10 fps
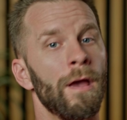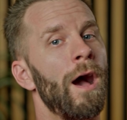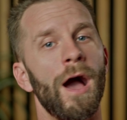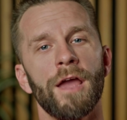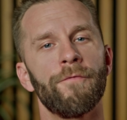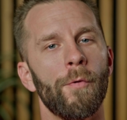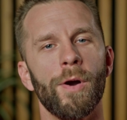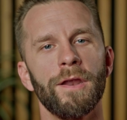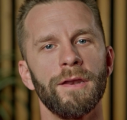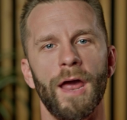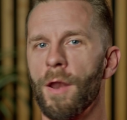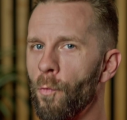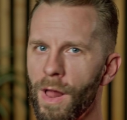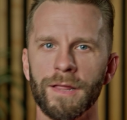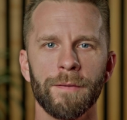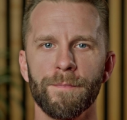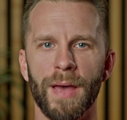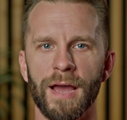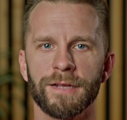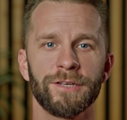Hi everyone, and welcome
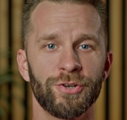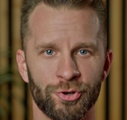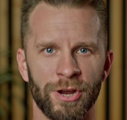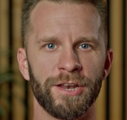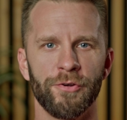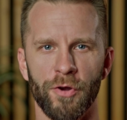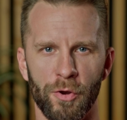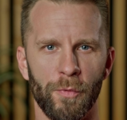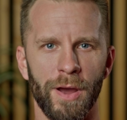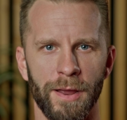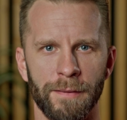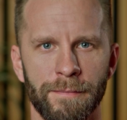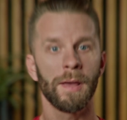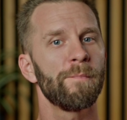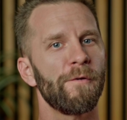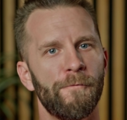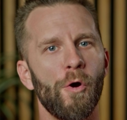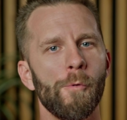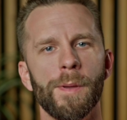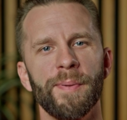back to Trade Your Own Way. Before
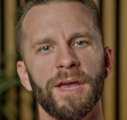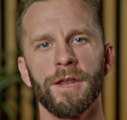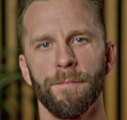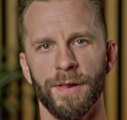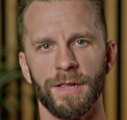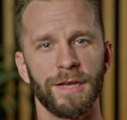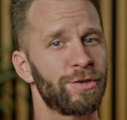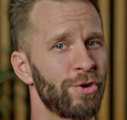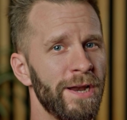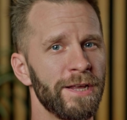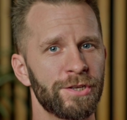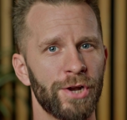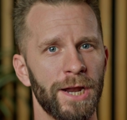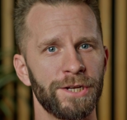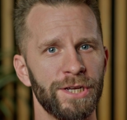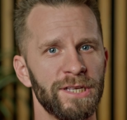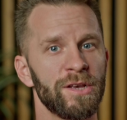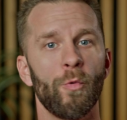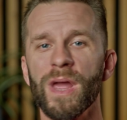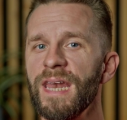we begin building trading strategies,
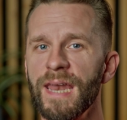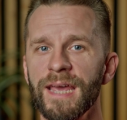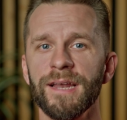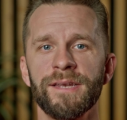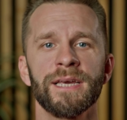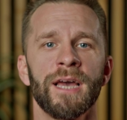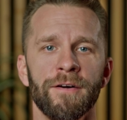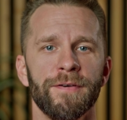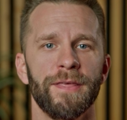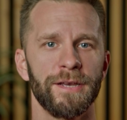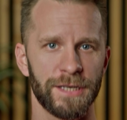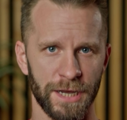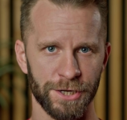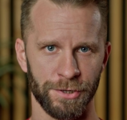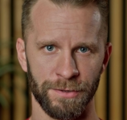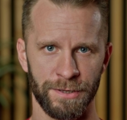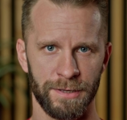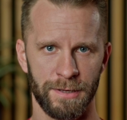we need to cover the essentials.